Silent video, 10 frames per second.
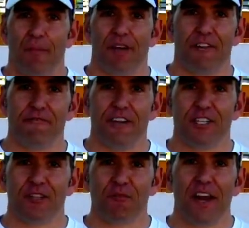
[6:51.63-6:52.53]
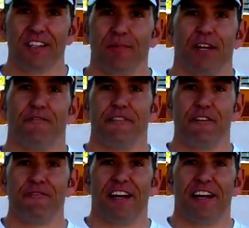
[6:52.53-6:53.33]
I'm going to finish the race. I'm going to feel